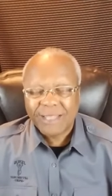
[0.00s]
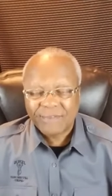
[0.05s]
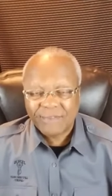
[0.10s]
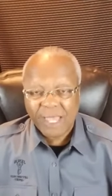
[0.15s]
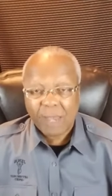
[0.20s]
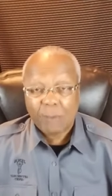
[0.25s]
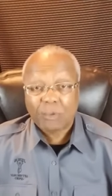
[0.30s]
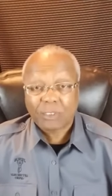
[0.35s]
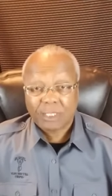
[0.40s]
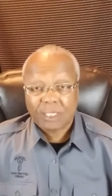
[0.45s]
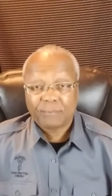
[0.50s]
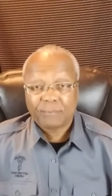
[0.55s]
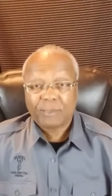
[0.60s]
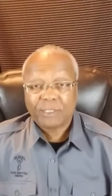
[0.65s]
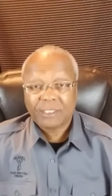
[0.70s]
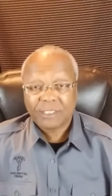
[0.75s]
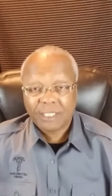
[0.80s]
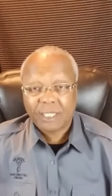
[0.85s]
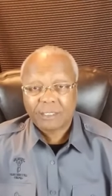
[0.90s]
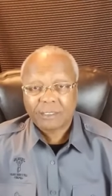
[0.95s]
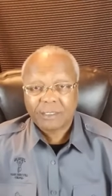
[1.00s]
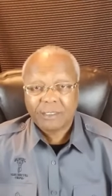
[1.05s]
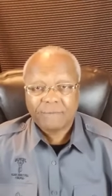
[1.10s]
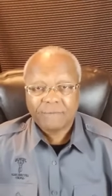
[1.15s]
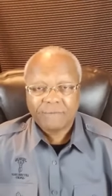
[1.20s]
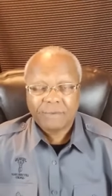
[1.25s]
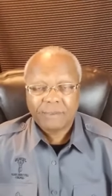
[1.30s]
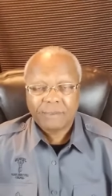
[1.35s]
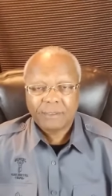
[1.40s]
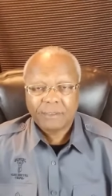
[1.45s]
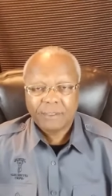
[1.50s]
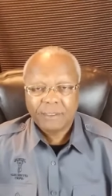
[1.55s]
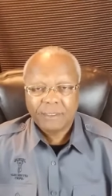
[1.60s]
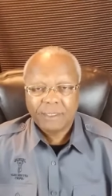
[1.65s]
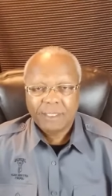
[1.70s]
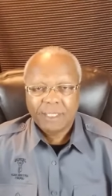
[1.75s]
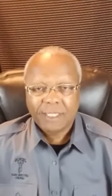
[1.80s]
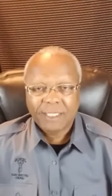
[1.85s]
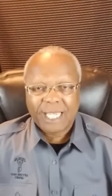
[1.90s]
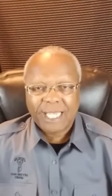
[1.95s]
that was unproductive,
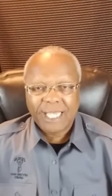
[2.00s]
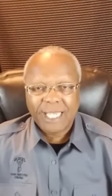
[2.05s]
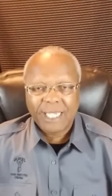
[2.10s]
now